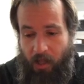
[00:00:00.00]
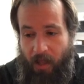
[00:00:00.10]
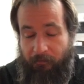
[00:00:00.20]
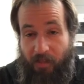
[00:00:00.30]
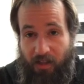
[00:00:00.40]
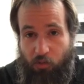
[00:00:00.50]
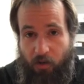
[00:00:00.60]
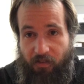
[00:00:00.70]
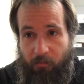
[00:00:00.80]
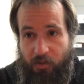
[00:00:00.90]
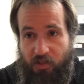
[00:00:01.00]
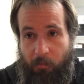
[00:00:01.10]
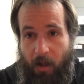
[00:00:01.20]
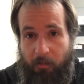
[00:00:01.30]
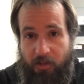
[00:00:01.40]
And for that 25% of
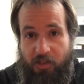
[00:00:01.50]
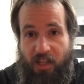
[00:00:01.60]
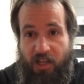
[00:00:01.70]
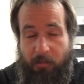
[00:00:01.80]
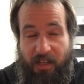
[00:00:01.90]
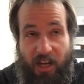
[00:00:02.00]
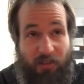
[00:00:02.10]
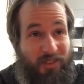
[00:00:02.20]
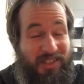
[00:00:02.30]
the population, they need to be careful.